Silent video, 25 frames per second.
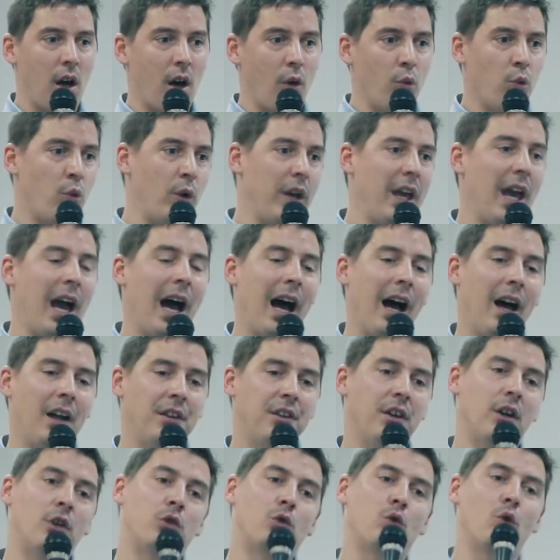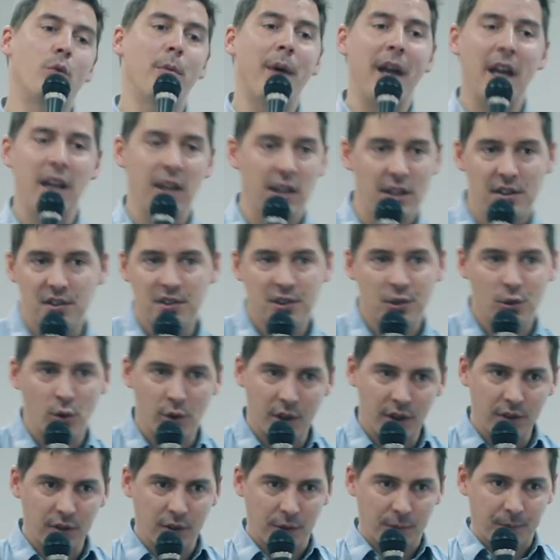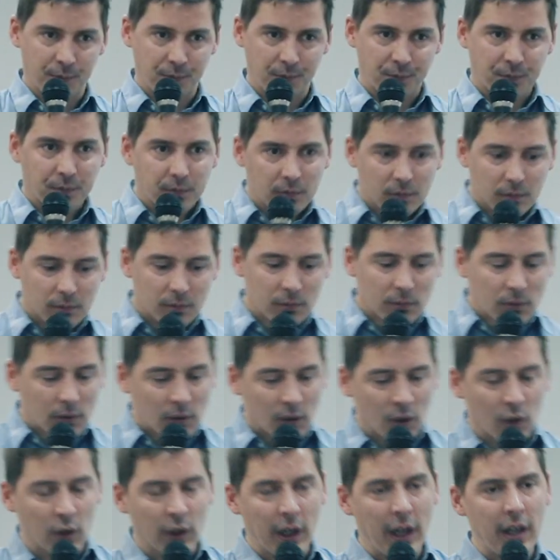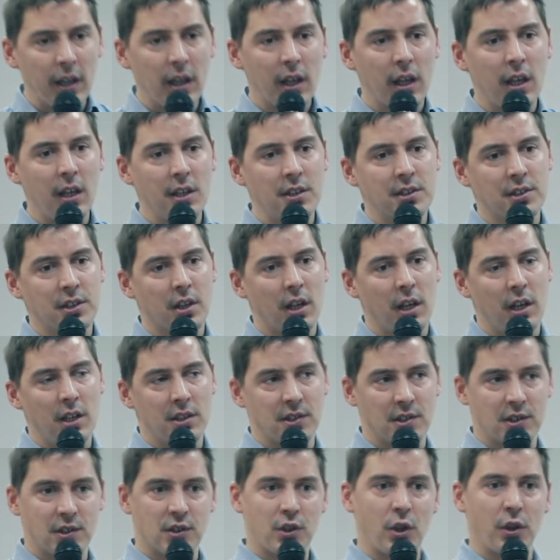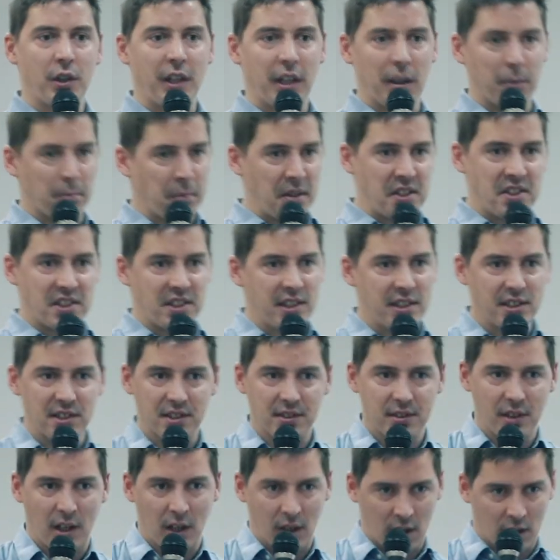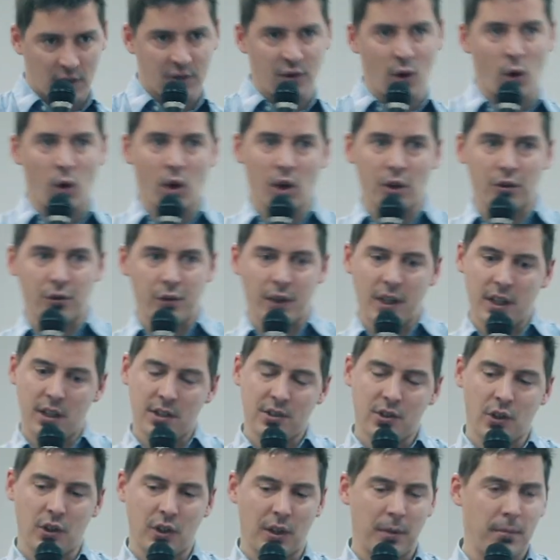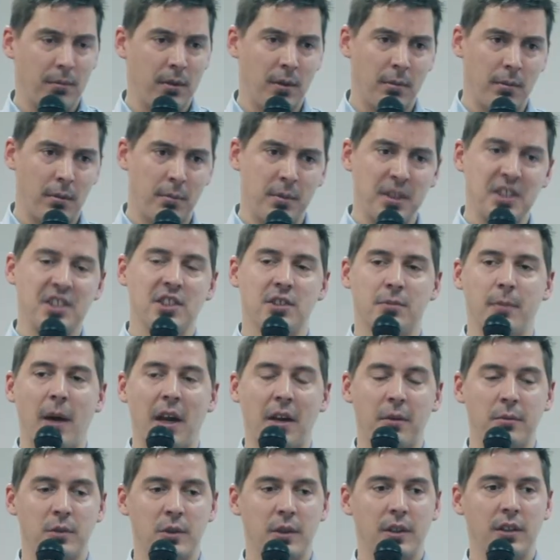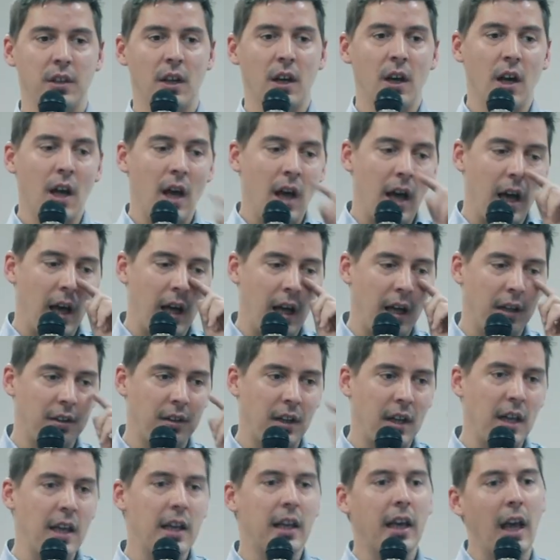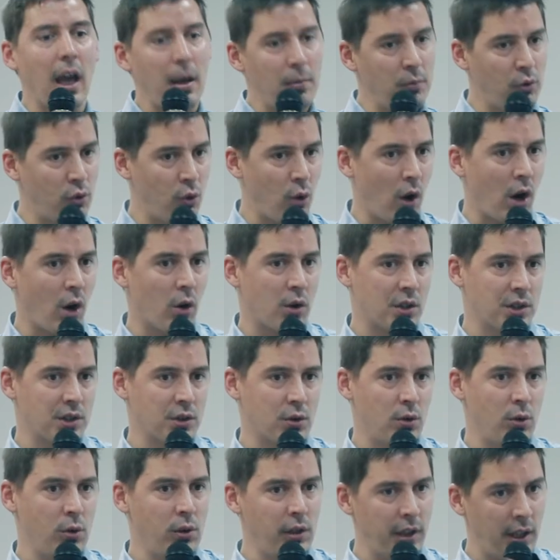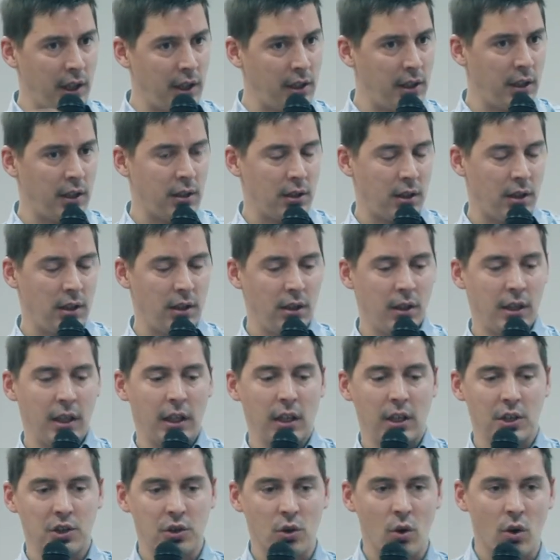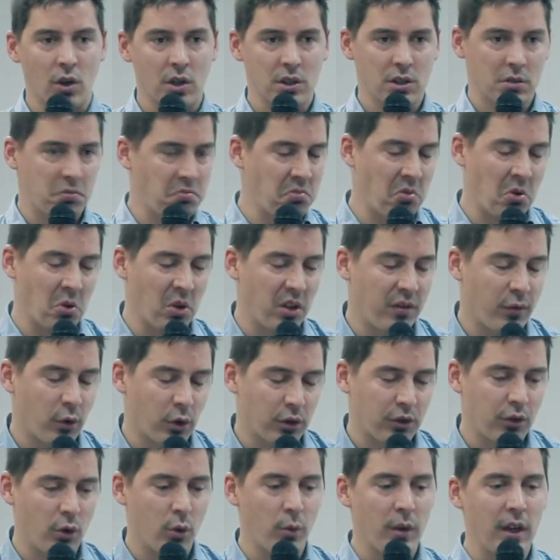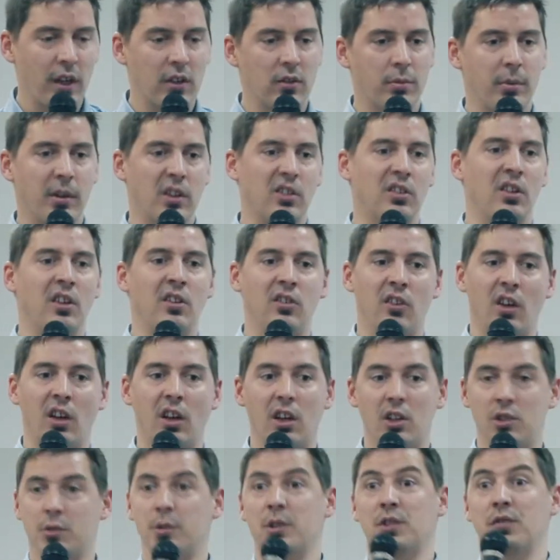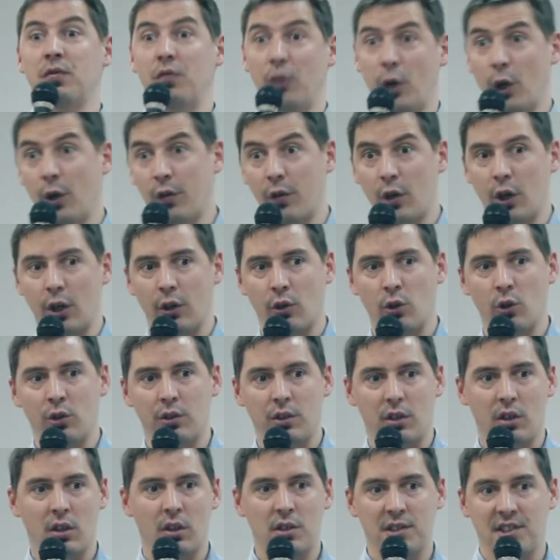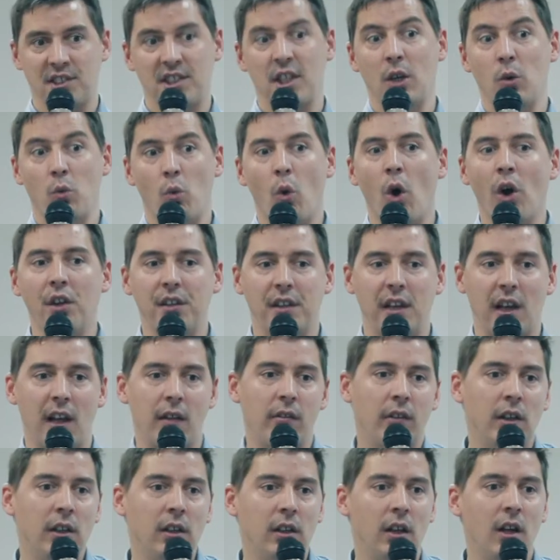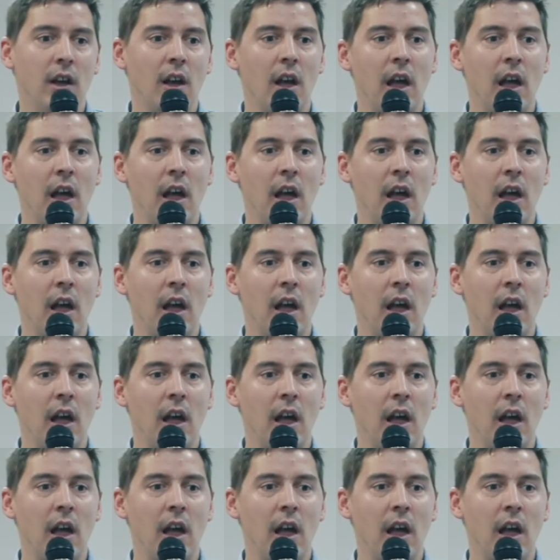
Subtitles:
we had a Romanian student, okay? He's studying business in his own country. He's studying business management, and he came to our school. He did an English course only for 2 weeks because his English was very, very good, C1 level.